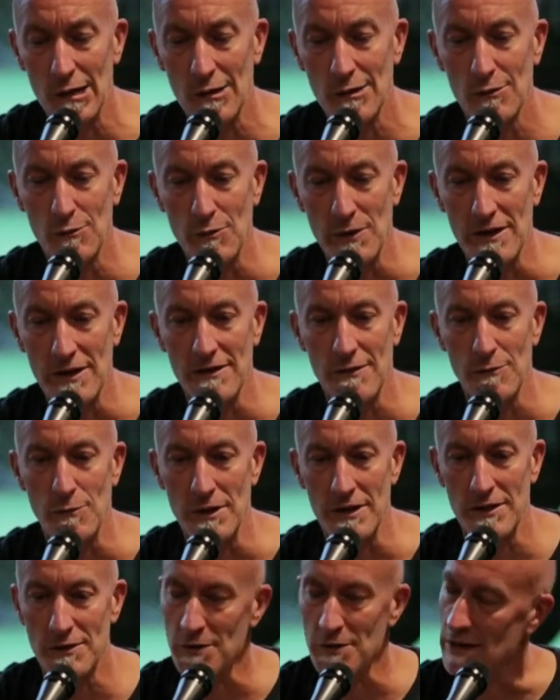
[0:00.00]
we
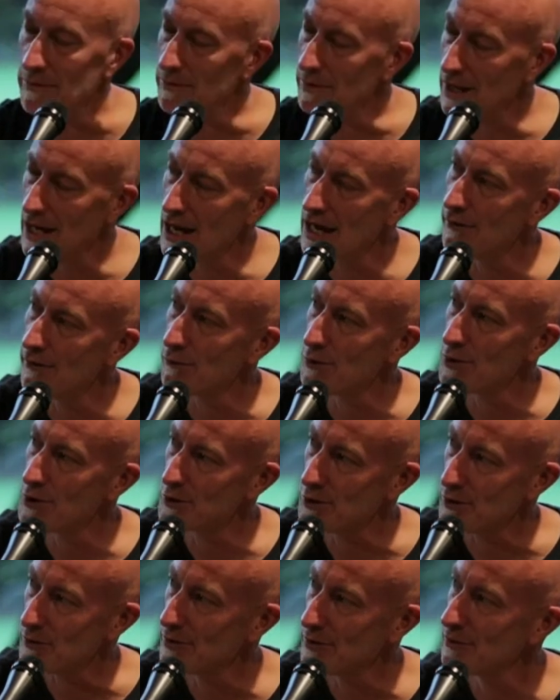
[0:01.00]
streamed live
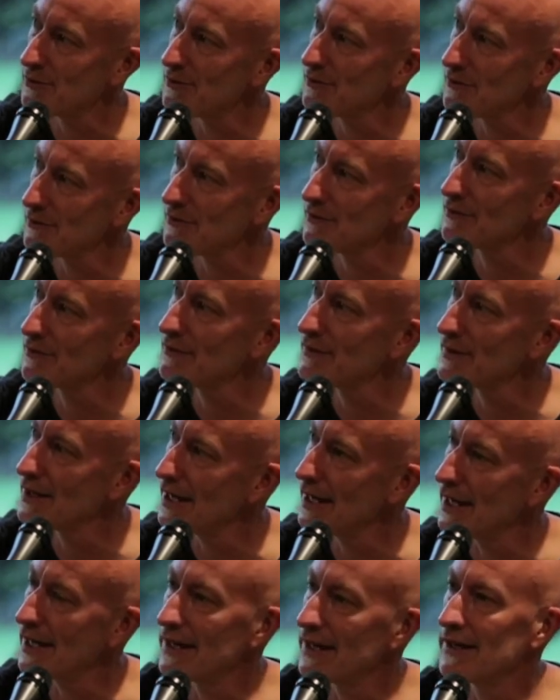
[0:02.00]
worship
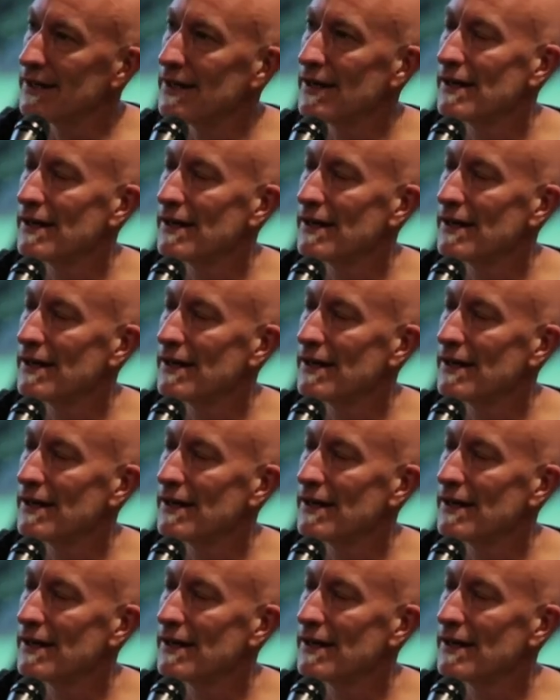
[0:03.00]
and